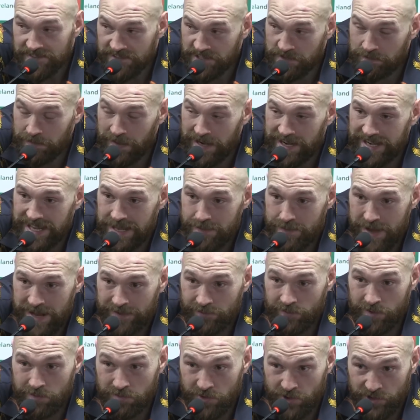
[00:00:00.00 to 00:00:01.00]
There's plenty of
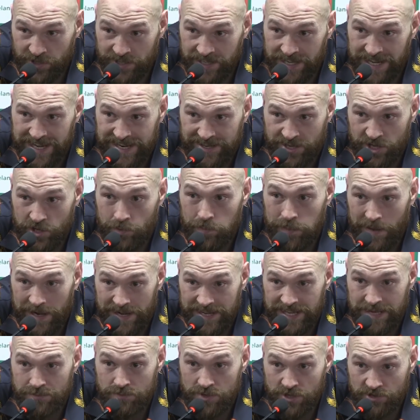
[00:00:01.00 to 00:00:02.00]
men with money. I know
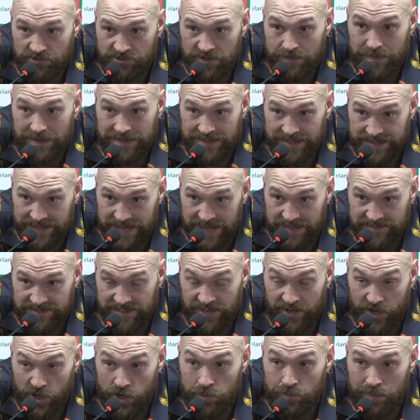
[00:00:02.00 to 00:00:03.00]
plenty of multimillionaires
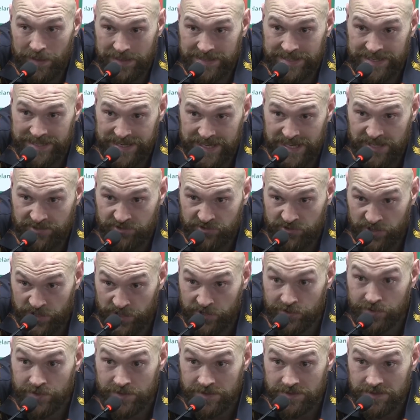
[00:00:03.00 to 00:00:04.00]
and I know billionaires
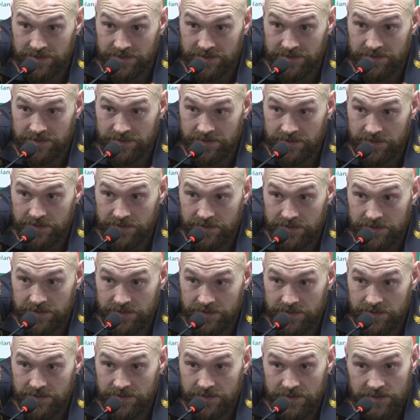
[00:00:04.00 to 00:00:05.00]
too.
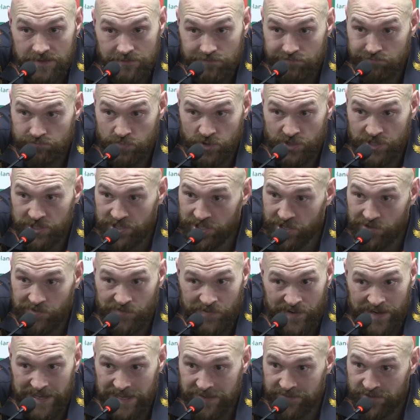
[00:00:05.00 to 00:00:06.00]
Money don't
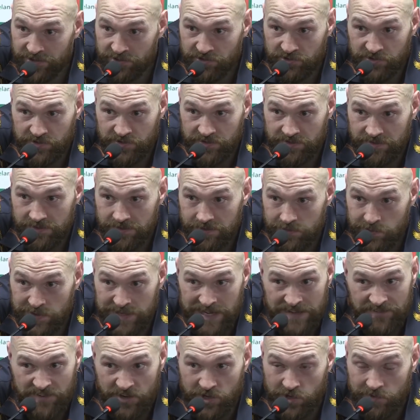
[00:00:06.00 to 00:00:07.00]
thrive us. We
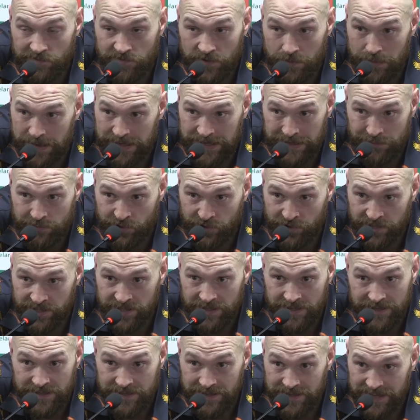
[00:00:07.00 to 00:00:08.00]
never come from any
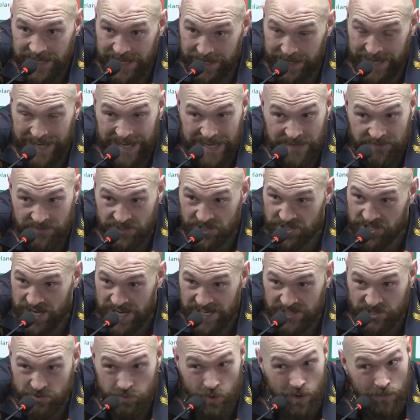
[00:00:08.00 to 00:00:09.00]
money. And I haven't
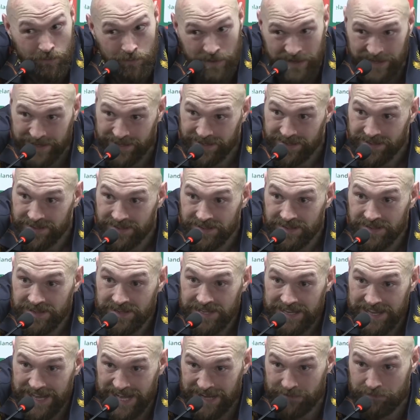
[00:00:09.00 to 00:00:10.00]
changed one bit.
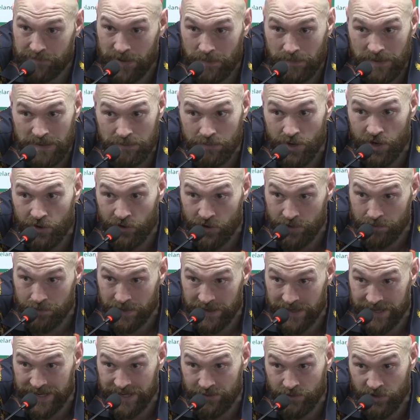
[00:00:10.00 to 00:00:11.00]
I'm probably more
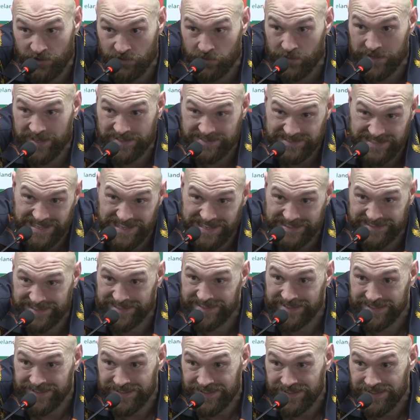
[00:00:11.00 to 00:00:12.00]
humble than I was when I
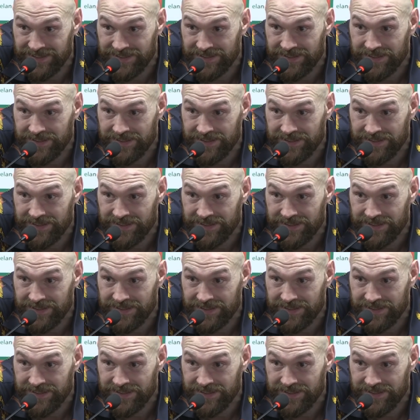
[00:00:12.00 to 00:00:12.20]
started.